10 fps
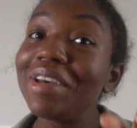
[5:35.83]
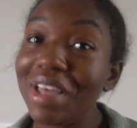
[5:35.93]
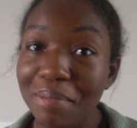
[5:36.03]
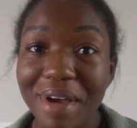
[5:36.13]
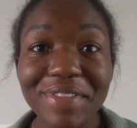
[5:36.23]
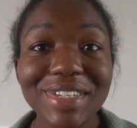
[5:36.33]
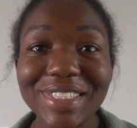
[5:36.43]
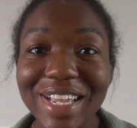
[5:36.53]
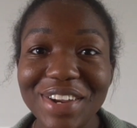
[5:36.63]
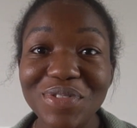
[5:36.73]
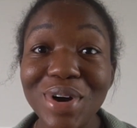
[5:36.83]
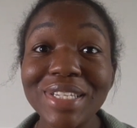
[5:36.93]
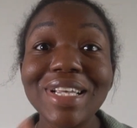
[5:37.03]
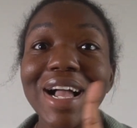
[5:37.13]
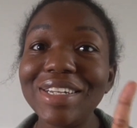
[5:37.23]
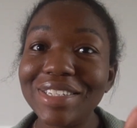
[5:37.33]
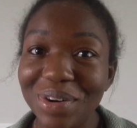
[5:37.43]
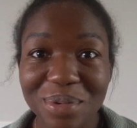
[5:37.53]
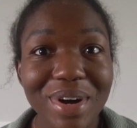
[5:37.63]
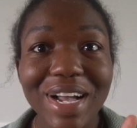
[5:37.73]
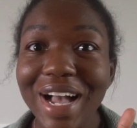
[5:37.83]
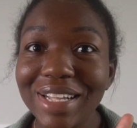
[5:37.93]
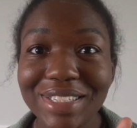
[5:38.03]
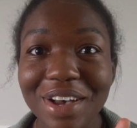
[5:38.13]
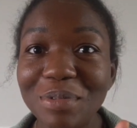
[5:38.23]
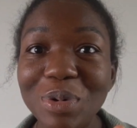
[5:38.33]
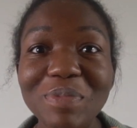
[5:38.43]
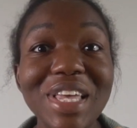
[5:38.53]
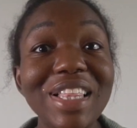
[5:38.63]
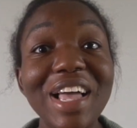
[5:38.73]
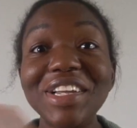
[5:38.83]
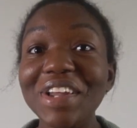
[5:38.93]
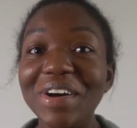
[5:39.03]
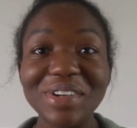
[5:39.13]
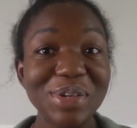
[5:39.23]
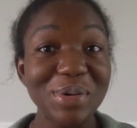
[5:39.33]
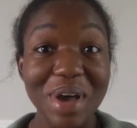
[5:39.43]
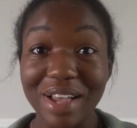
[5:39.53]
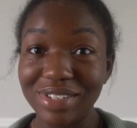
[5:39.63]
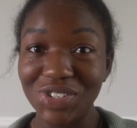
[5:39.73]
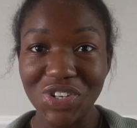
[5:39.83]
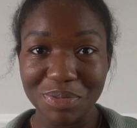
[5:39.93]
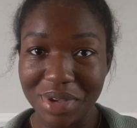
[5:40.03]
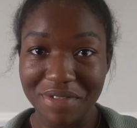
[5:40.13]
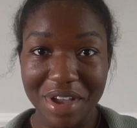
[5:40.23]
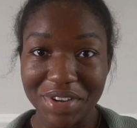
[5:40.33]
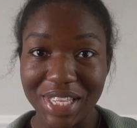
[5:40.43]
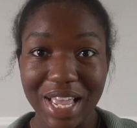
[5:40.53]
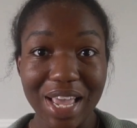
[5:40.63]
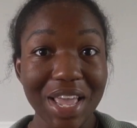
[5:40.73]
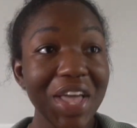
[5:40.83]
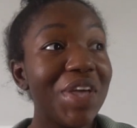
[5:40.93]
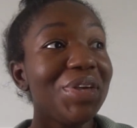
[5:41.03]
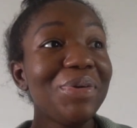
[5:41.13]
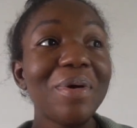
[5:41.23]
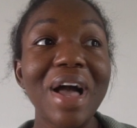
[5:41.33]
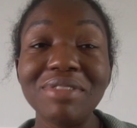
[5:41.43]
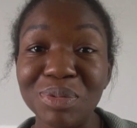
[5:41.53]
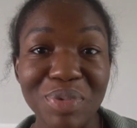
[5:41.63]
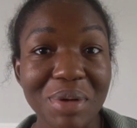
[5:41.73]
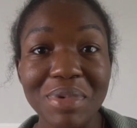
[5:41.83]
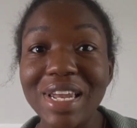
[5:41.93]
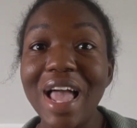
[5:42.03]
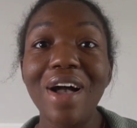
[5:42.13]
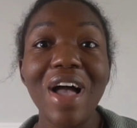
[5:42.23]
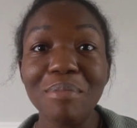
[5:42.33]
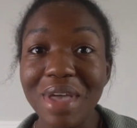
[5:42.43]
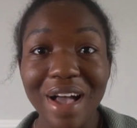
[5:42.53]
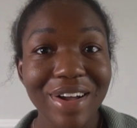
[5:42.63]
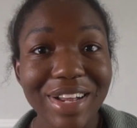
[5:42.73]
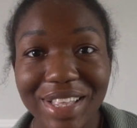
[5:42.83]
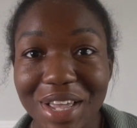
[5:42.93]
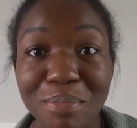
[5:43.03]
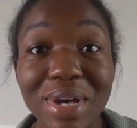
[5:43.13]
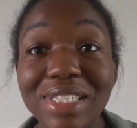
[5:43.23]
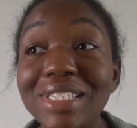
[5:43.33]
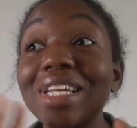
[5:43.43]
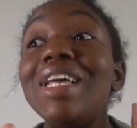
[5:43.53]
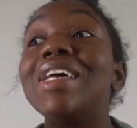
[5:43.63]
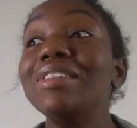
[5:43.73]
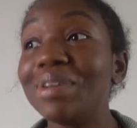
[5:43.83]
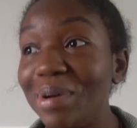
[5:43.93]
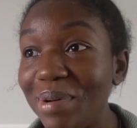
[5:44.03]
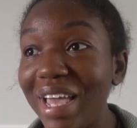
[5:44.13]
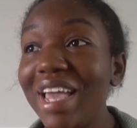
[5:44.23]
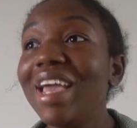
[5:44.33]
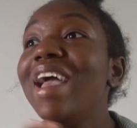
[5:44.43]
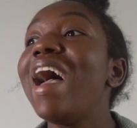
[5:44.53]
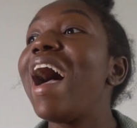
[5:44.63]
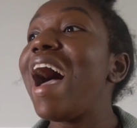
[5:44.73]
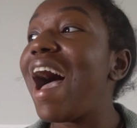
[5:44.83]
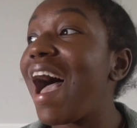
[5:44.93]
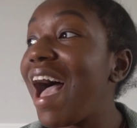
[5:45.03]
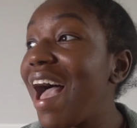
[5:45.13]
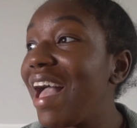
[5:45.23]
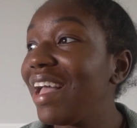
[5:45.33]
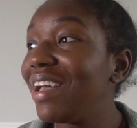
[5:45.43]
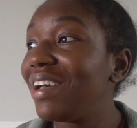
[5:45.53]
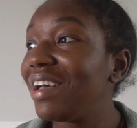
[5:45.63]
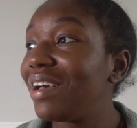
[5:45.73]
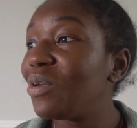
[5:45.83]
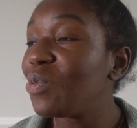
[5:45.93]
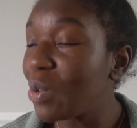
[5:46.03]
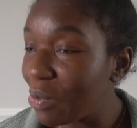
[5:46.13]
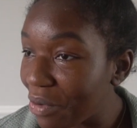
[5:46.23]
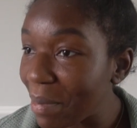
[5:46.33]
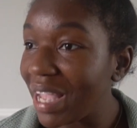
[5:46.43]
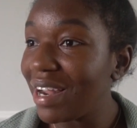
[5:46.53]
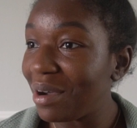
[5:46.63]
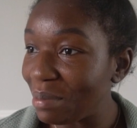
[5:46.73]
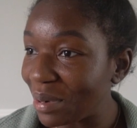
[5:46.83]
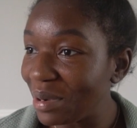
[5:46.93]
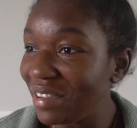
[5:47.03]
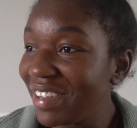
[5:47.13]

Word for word: In my first lady voice, I don't want God to humble me. Like, no, you don't have to strip me of everything. You don't have to break me down, have me out here looking busted. It's okay. I will remain humble.